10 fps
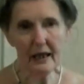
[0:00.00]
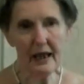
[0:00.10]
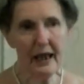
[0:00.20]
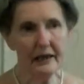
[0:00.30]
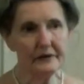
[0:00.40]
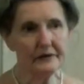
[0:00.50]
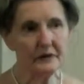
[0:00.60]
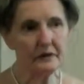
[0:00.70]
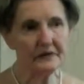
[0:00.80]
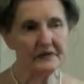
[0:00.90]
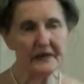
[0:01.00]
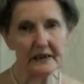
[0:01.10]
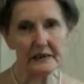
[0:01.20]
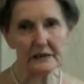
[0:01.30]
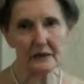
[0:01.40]
and
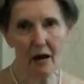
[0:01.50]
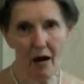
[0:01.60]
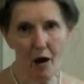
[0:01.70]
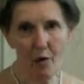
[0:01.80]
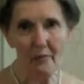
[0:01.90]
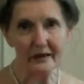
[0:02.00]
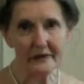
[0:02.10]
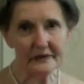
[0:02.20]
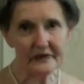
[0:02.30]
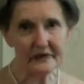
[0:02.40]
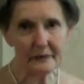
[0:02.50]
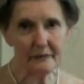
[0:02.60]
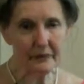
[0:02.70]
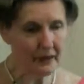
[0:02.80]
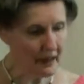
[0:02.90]
6 almonds.
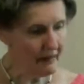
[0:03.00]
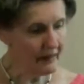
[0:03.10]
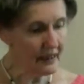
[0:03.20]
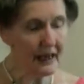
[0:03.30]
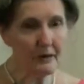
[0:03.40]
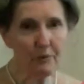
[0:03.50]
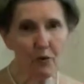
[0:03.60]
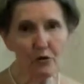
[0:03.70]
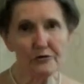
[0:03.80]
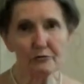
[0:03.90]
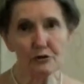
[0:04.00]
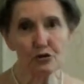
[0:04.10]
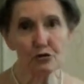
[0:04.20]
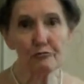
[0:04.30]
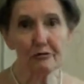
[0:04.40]
Then I pour the
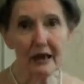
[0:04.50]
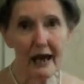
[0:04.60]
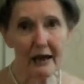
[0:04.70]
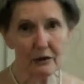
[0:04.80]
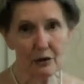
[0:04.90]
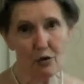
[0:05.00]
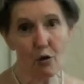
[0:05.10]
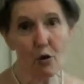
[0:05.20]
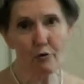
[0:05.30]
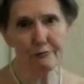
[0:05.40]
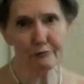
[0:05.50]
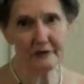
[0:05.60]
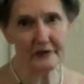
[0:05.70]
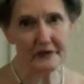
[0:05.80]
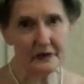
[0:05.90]
Rejuvelac over
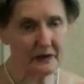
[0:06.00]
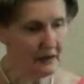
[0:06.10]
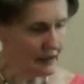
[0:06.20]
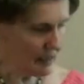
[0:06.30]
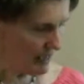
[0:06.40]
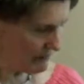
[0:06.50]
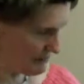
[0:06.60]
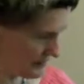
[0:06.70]
it. And